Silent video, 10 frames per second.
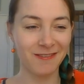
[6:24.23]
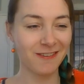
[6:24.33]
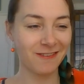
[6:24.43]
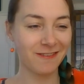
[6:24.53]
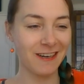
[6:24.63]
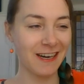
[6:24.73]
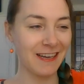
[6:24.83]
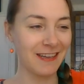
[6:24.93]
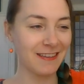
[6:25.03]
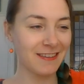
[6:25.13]

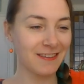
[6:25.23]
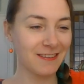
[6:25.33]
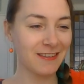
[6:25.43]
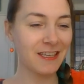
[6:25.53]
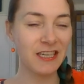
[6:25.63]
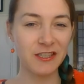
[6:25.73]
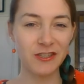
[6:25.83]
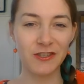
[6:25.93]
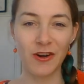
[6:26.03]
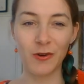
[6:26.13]
really
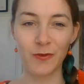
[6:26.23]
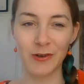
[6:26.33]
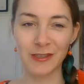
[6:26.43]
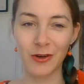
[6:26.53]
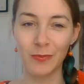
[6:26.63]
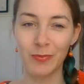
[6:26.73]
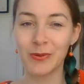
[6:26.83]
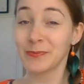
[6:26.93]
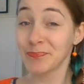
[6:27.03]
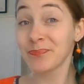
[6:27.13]
kitsch, over the top
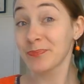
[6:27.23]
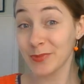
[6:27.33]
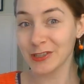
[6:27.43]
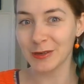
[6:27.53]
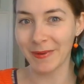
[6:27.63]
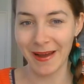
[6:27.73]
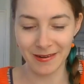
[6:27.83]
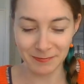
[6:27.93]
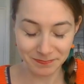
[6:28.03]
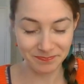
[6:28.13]
project bag
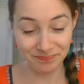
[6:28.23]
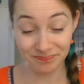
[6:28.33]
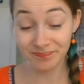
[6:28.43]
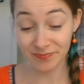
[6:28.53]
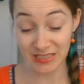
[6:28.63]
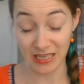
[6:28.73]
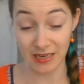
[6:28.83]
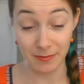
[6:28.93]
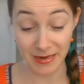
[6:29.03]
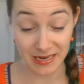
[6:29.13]
that
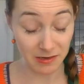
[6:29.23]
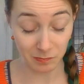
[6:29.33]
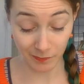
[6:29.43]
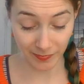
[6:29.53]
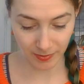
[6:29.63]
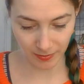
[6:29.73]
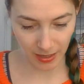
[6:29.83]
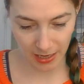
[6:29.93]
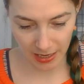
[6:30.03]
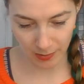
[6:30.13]
I made
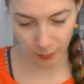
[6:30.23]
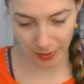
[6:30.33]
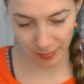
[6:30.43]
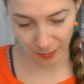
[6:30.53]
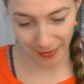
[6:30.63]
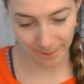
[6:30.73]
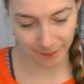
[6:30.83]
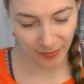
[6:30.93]
way back when.